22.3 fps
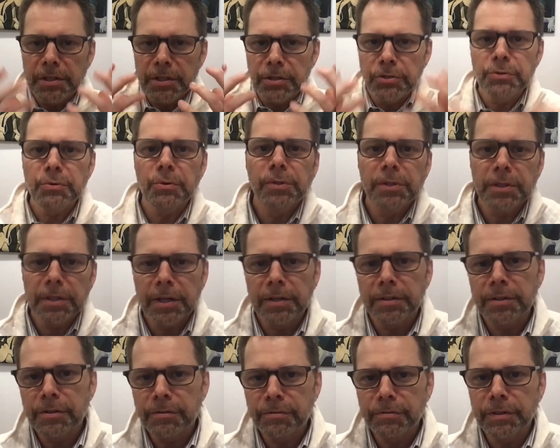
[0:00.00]
tears rolling
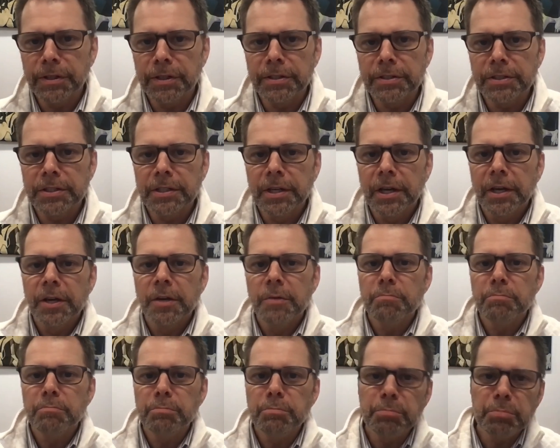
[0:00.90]
down their face,
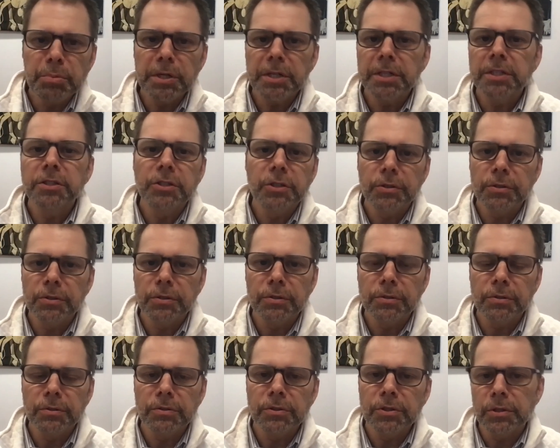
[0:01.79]
big
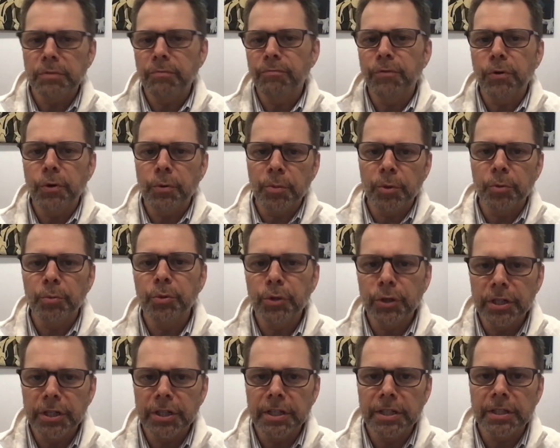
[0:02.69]
dudes, former
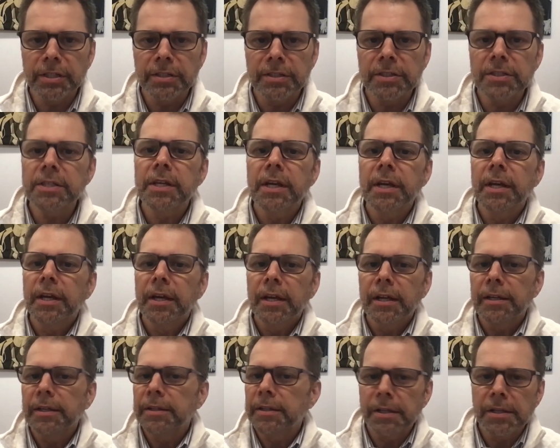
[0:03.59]
Marines,
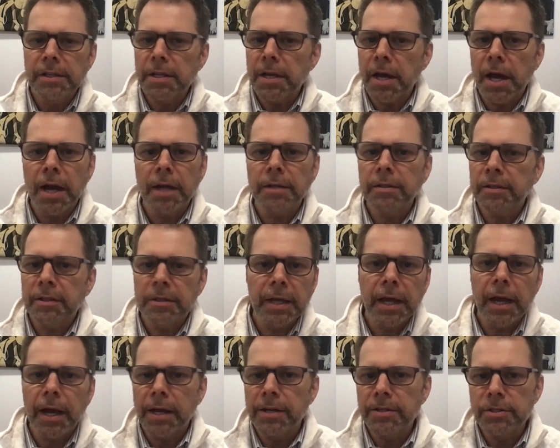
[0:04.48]
not the
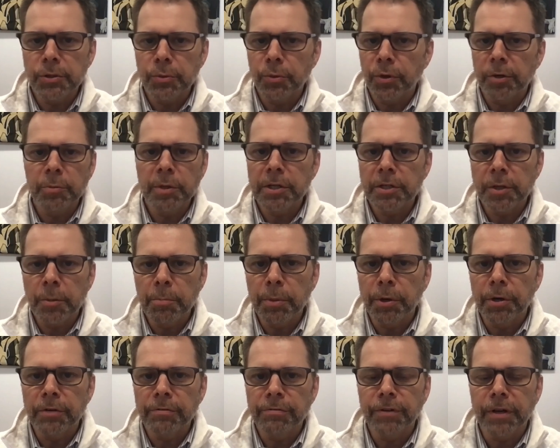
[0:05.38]
guys you want to meet in a
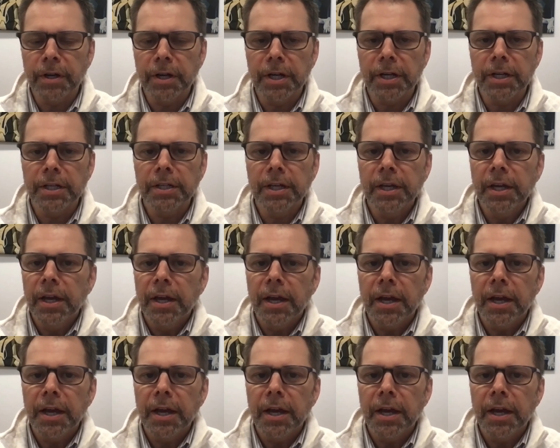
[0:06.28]
bar fight.